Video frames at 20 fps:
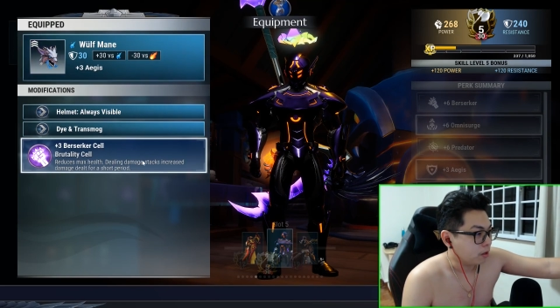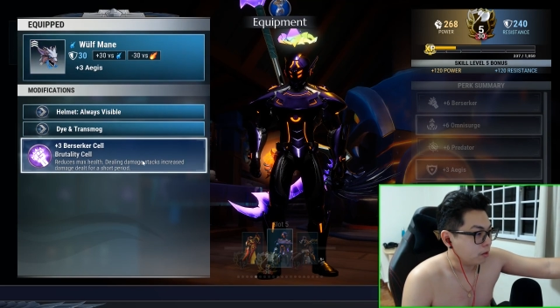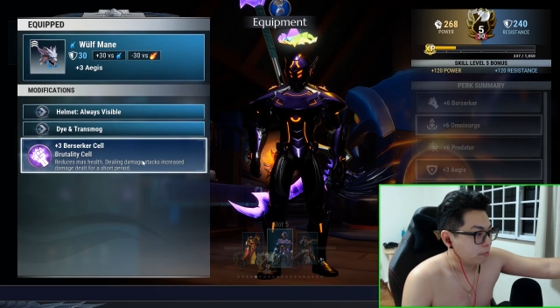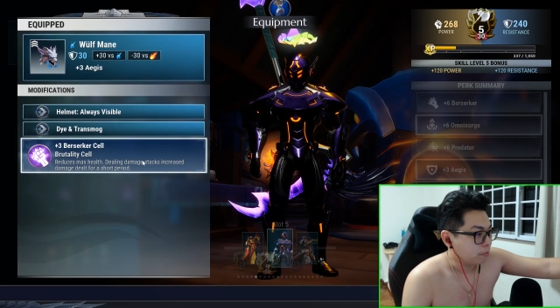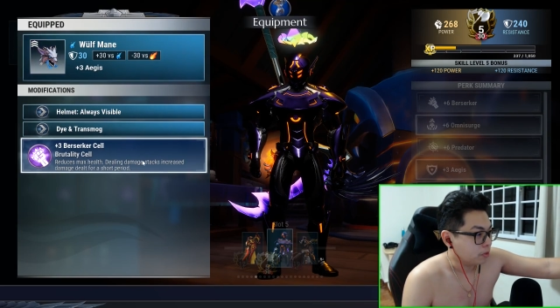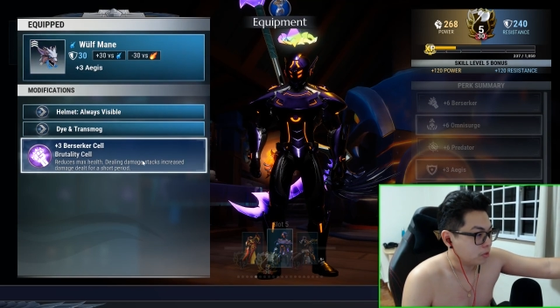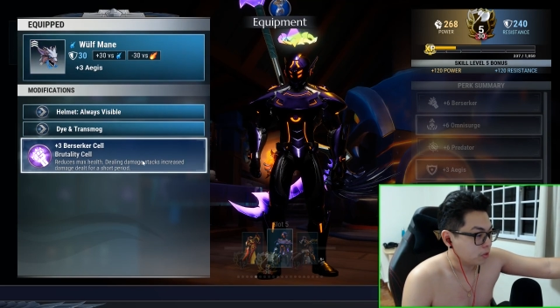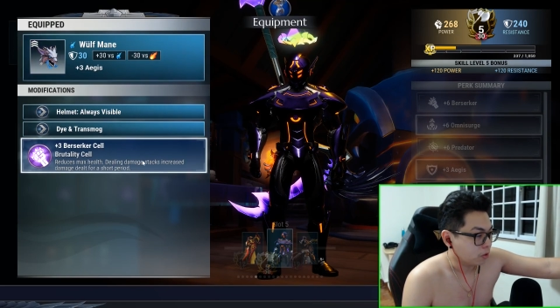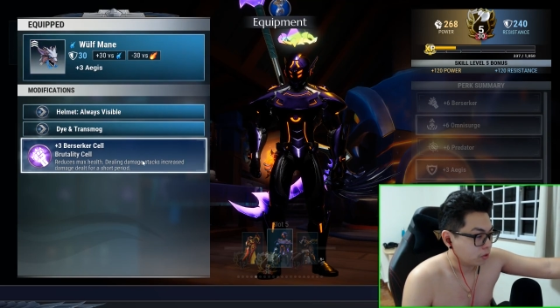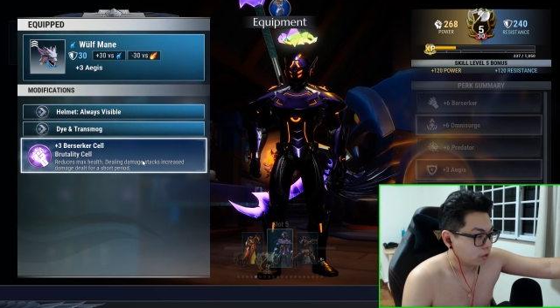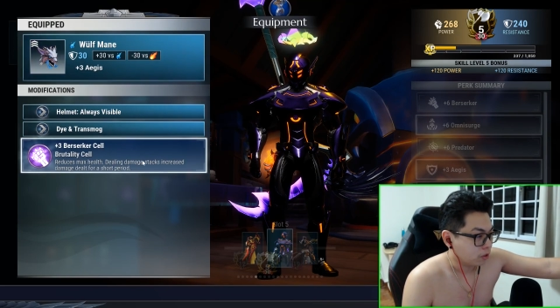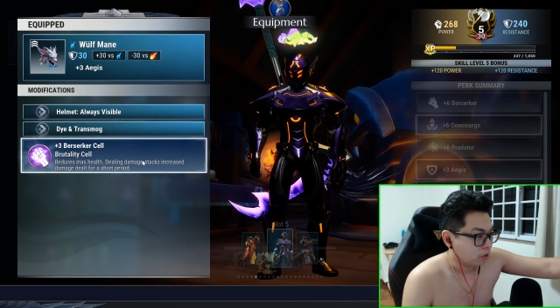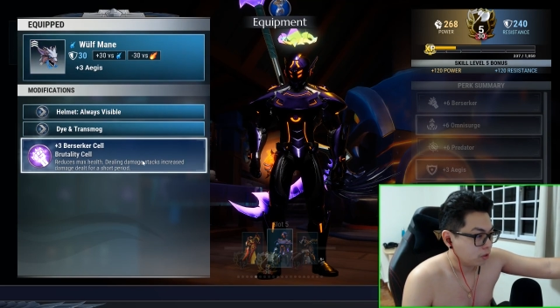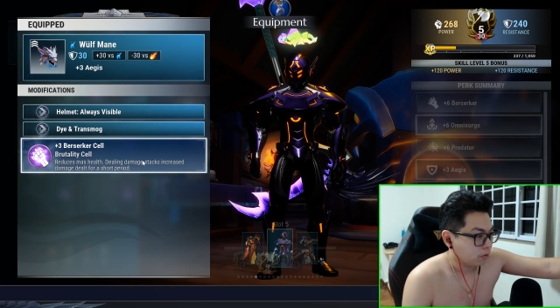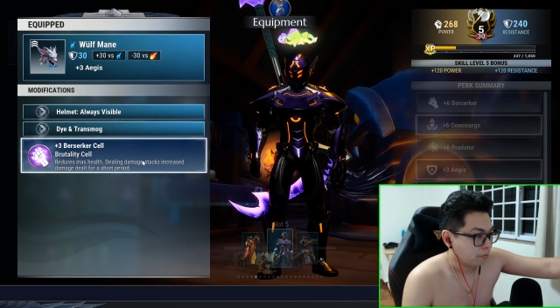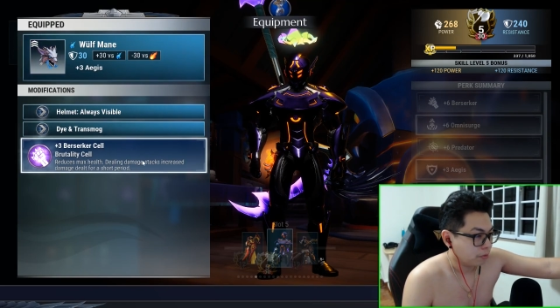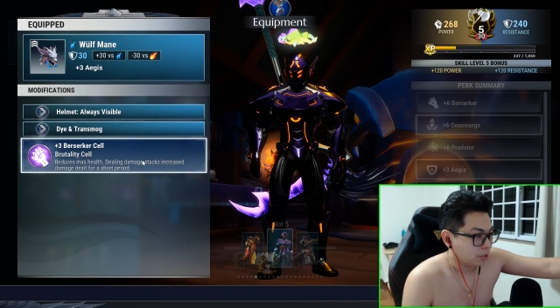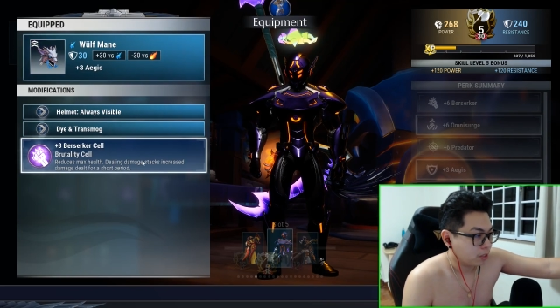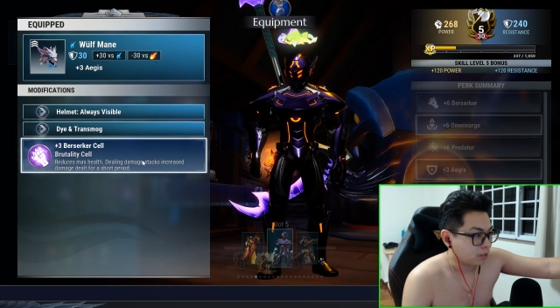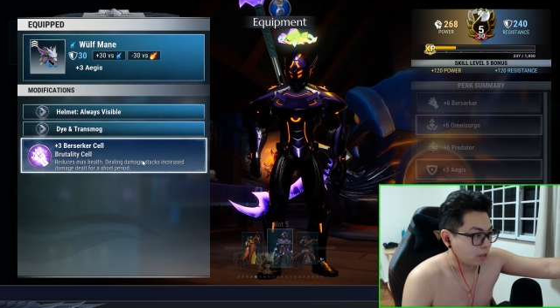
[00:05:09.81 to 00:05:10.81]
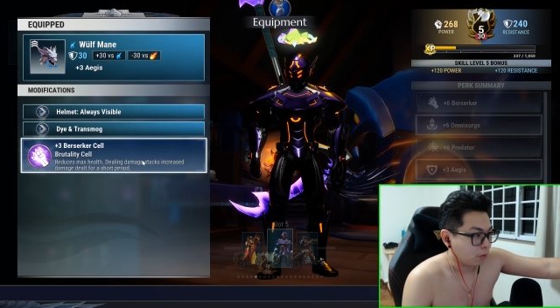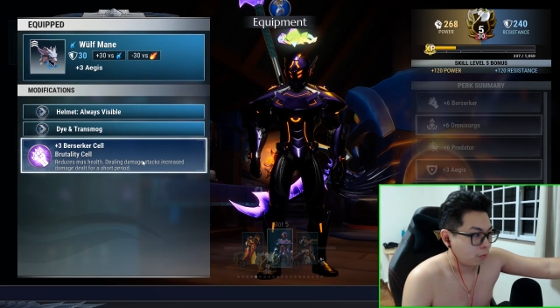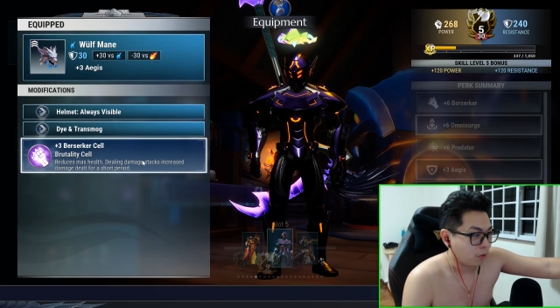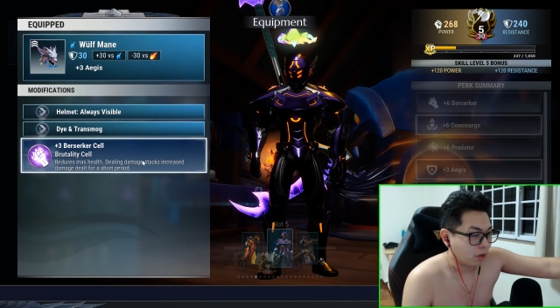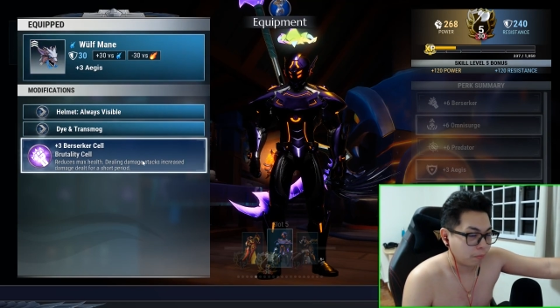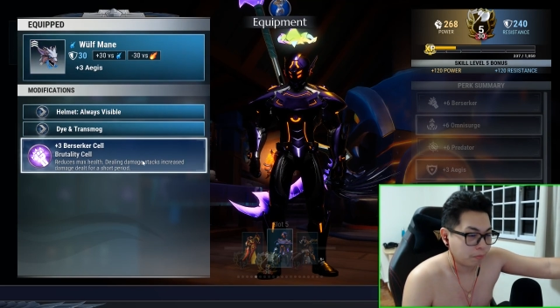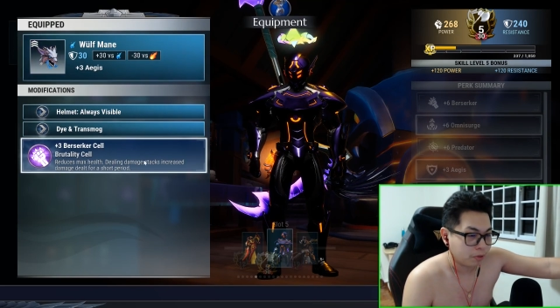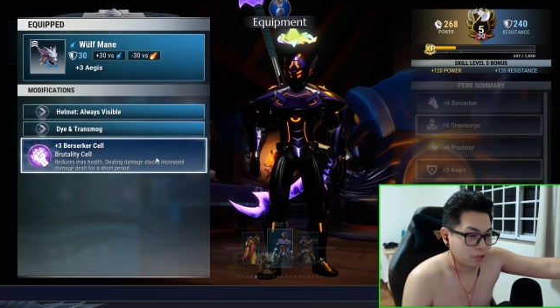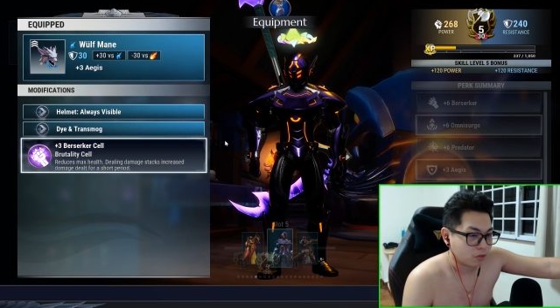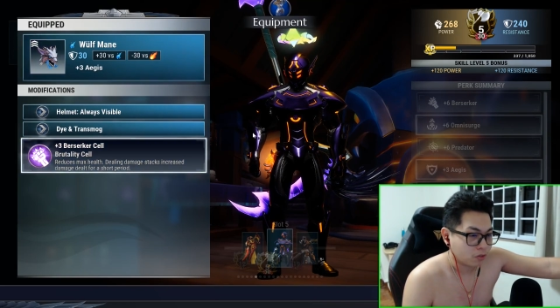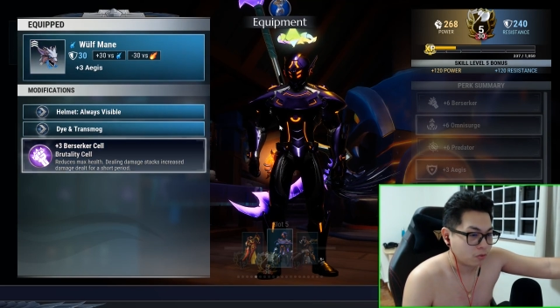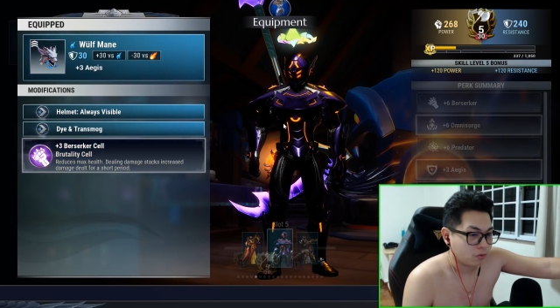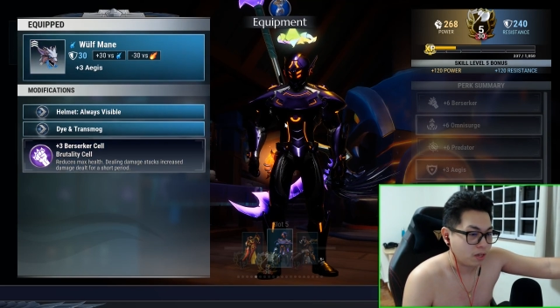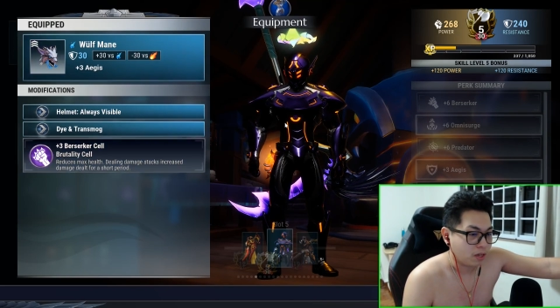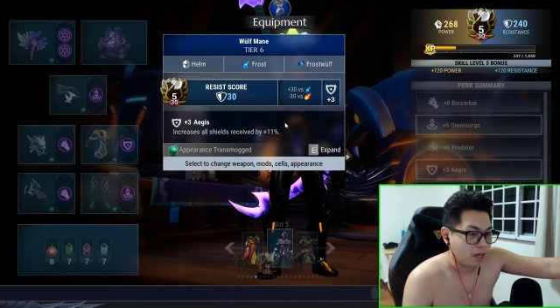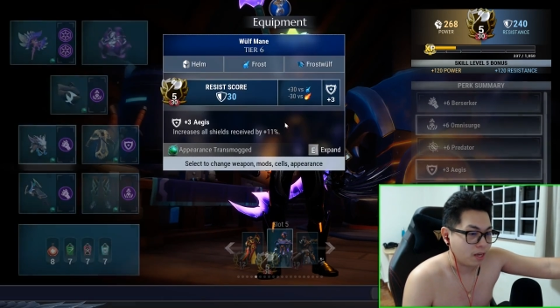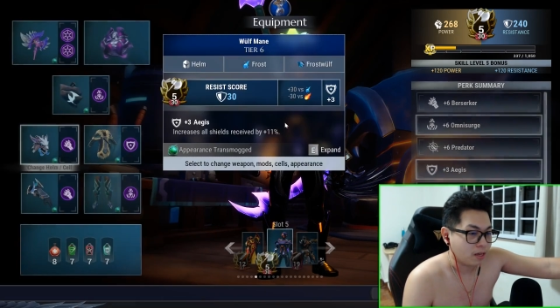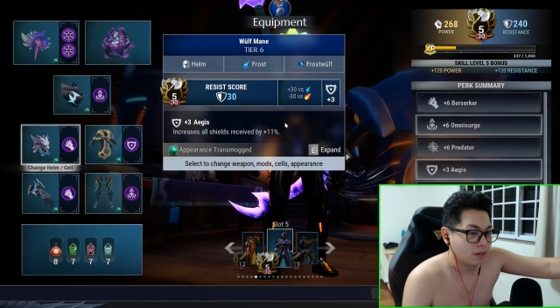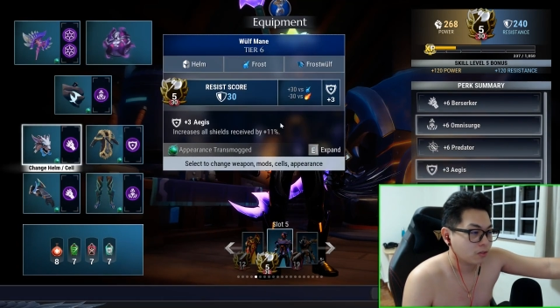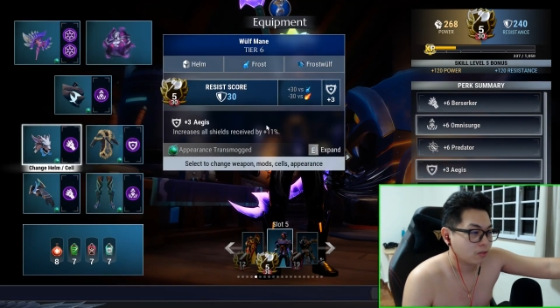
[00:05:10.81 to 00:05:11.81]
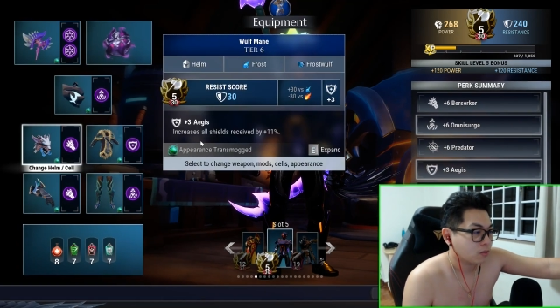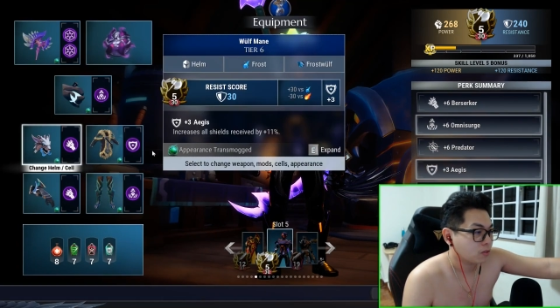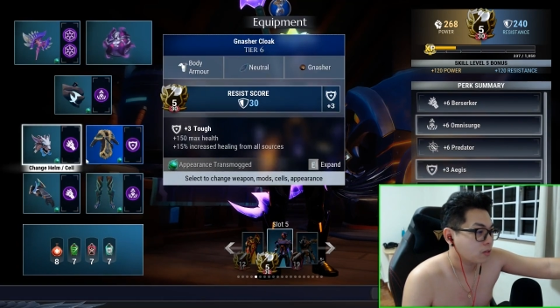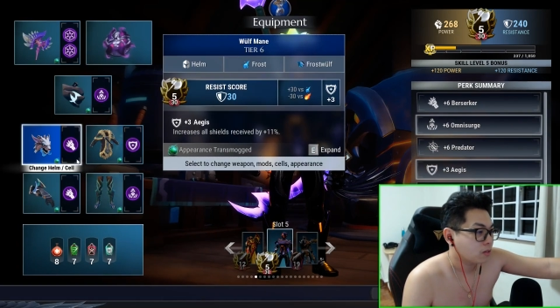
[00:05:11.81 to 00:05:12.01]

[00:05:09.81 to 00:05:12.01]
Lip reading: Berserker because I want +3 Aegis.